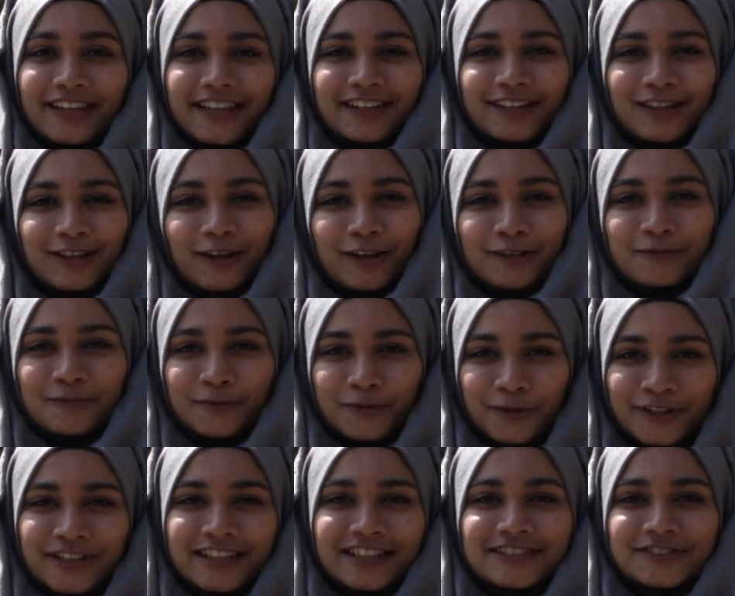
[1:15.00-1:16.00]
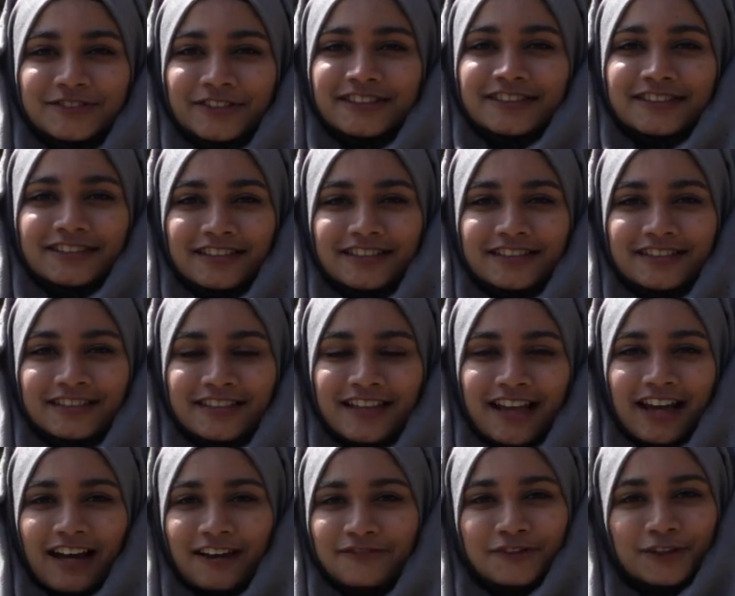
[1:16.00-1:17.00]
get a lot more in return
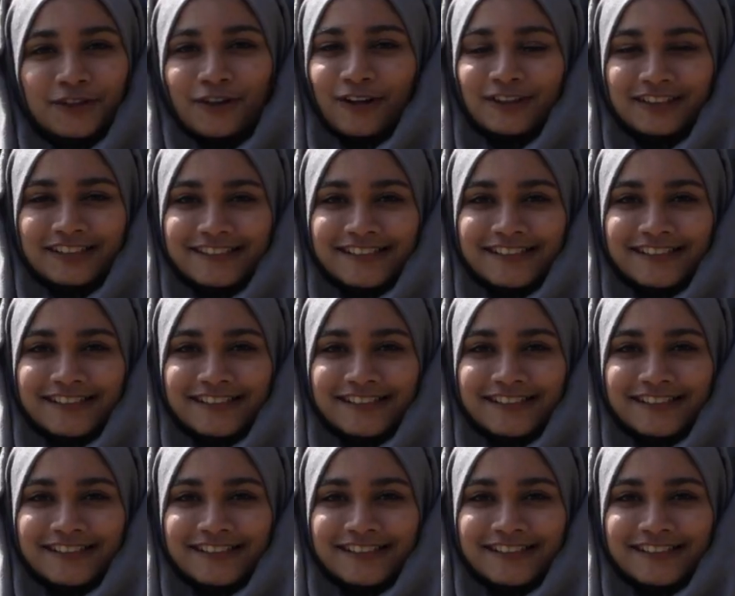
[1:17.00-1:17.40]
after all